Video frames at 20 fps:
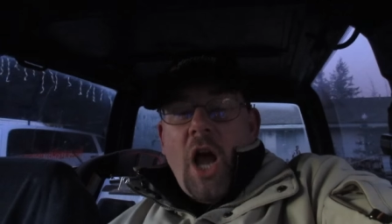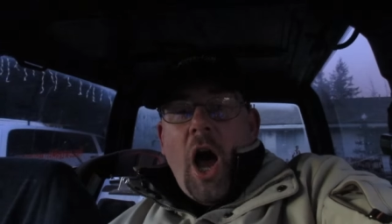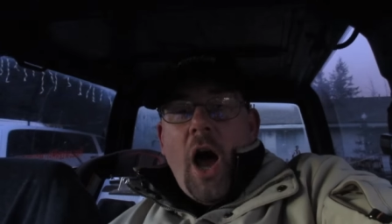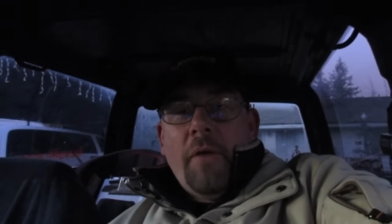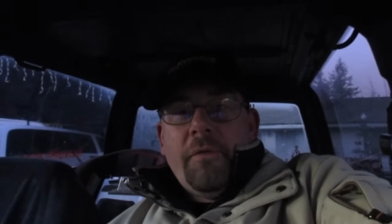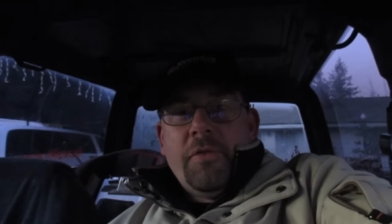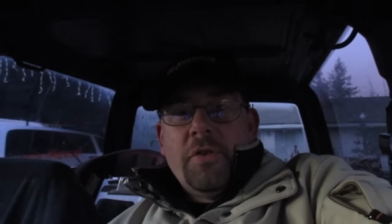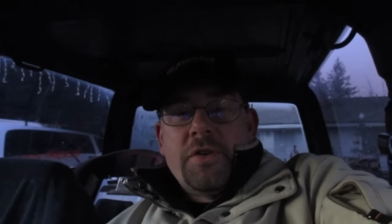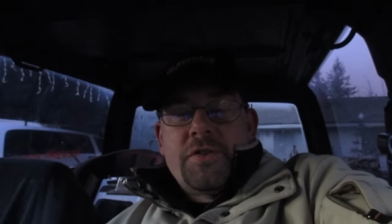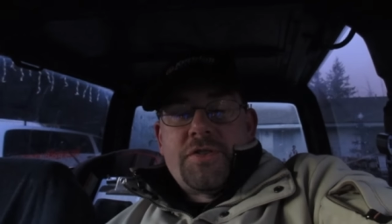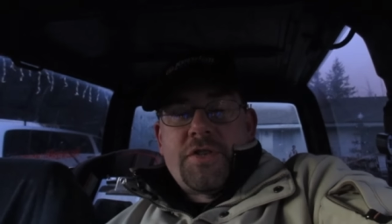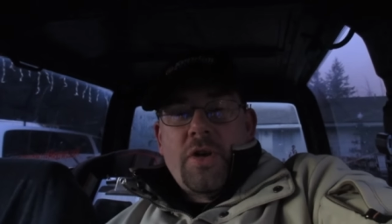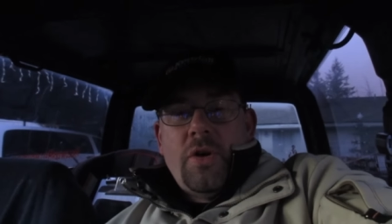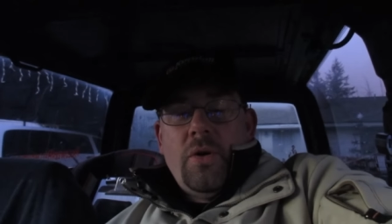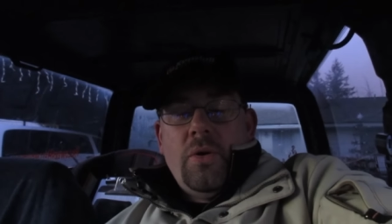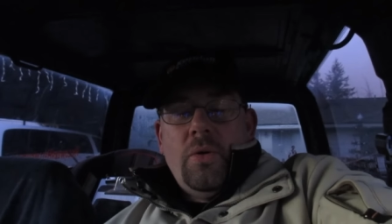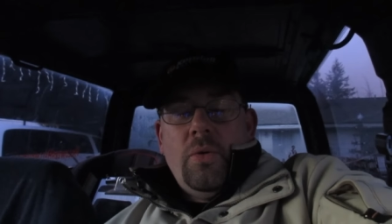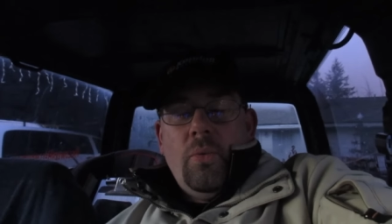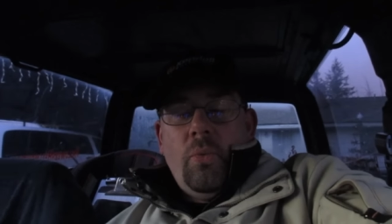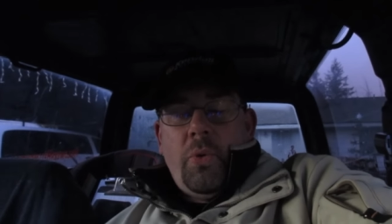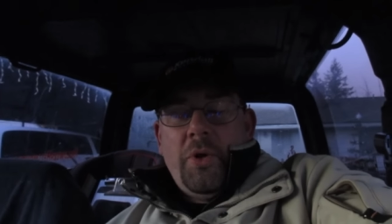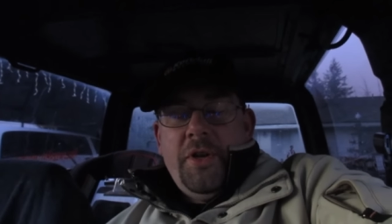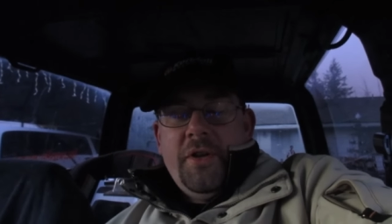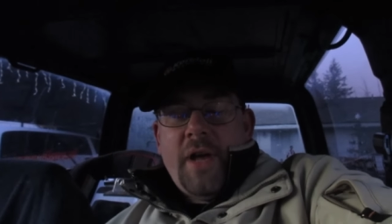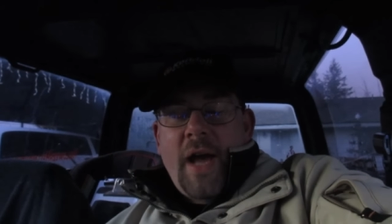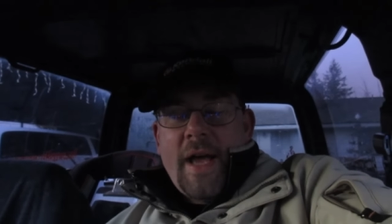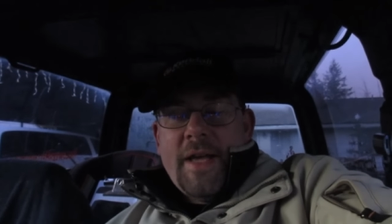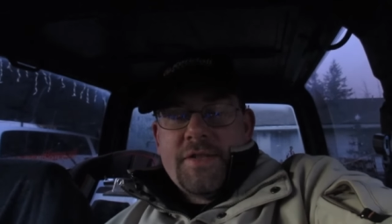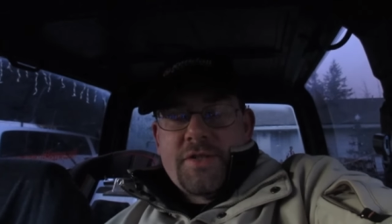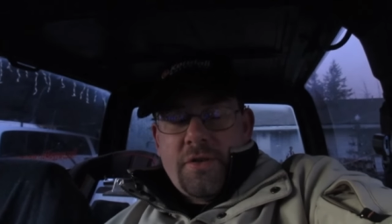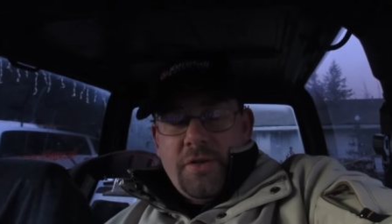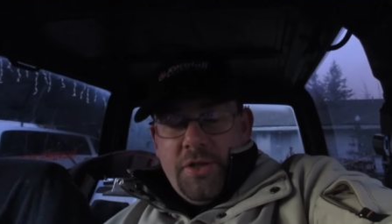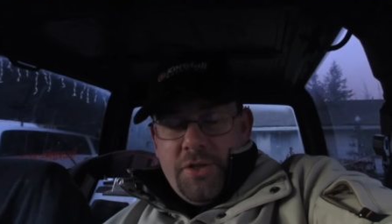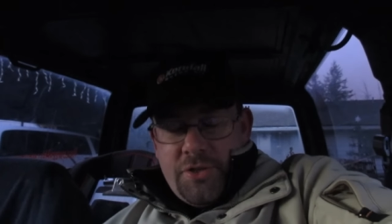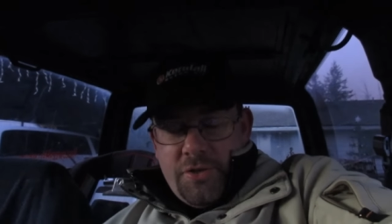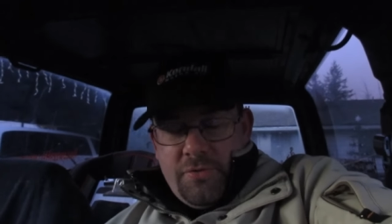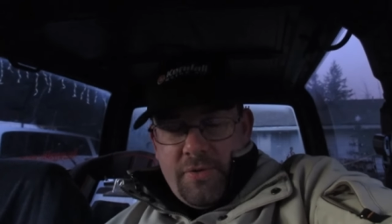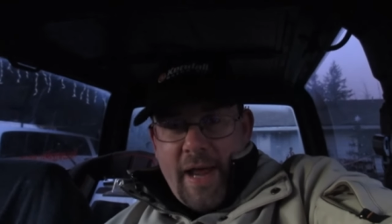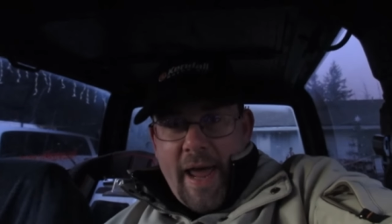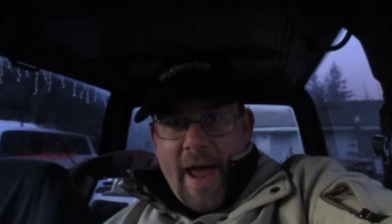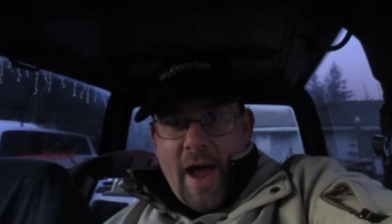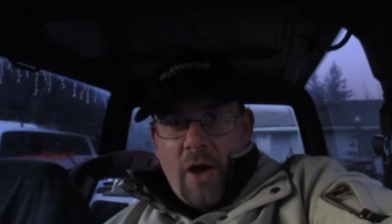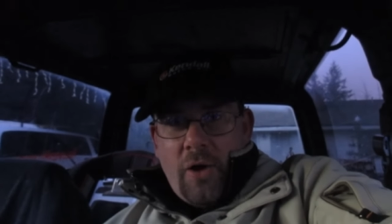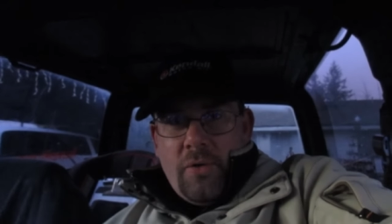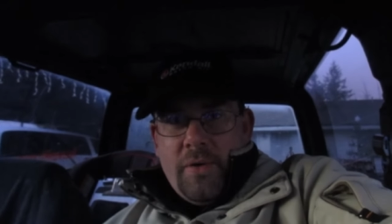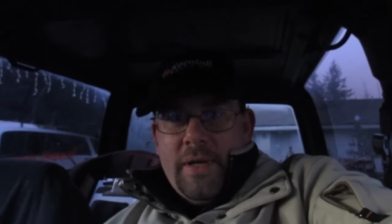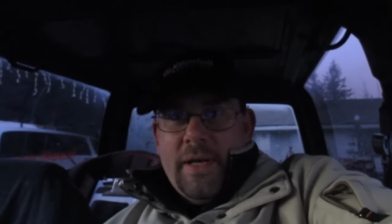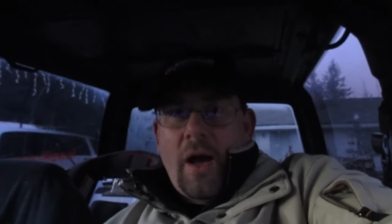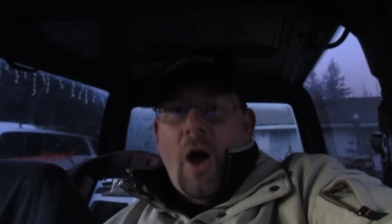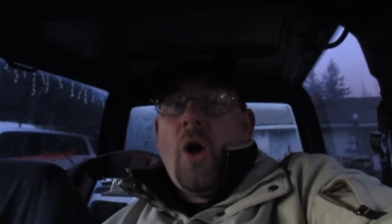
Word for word: offered. So what are you guys going to do now?